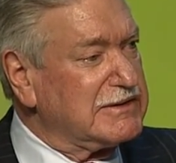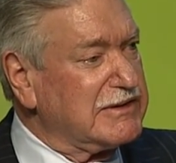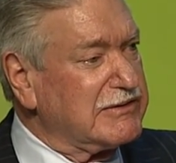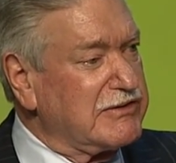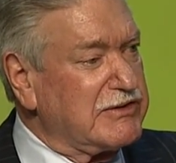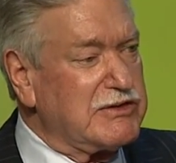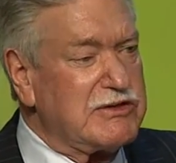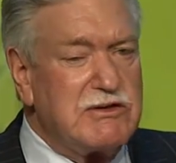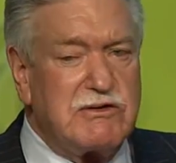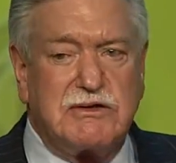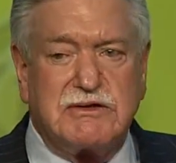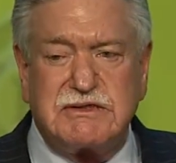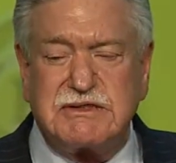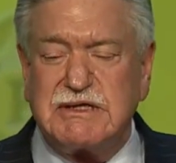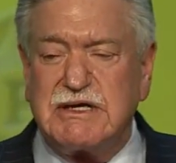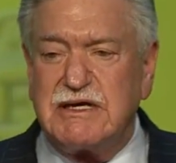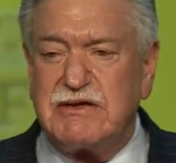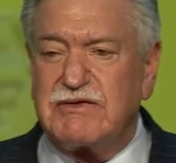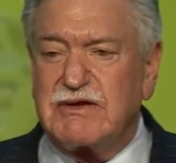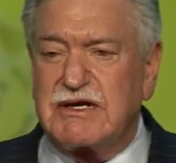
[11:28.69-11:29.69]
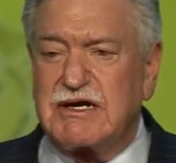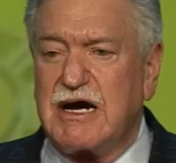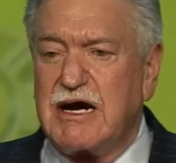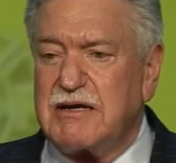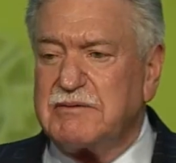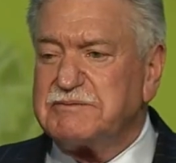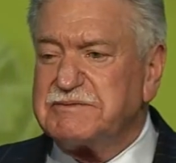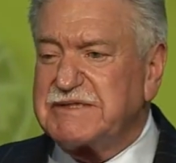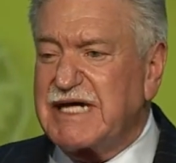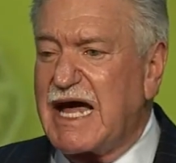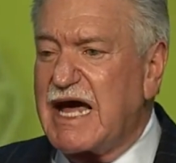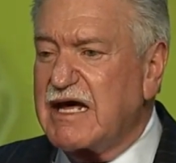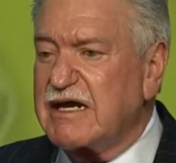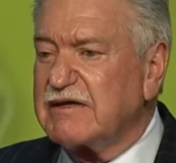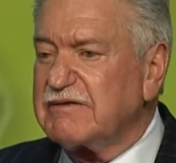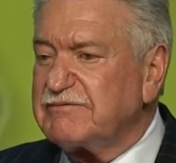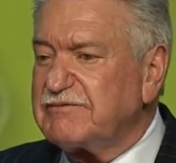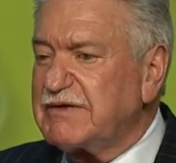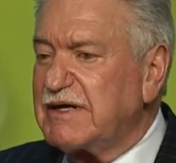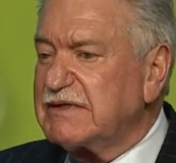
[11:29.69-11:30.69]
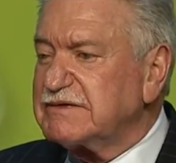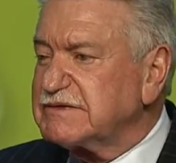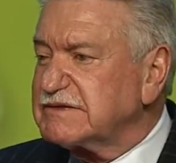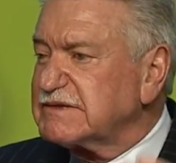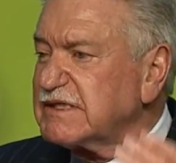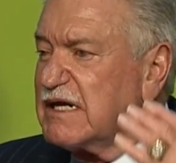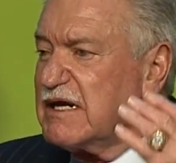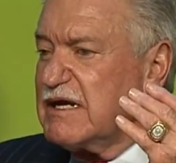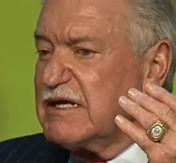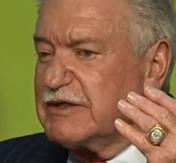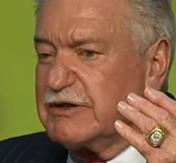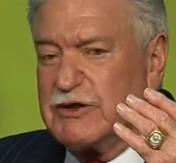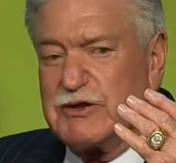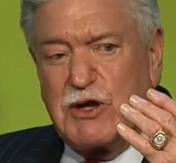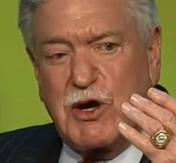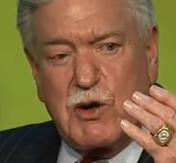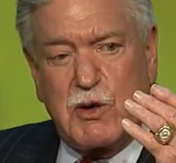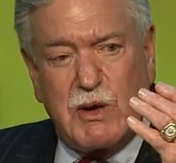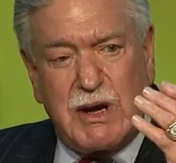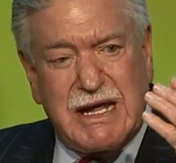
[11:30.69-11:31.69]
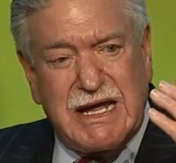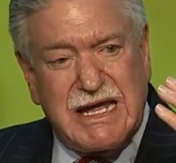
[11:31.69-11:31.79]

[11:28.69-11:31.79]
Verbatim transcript: the unity that comes out of us, you know,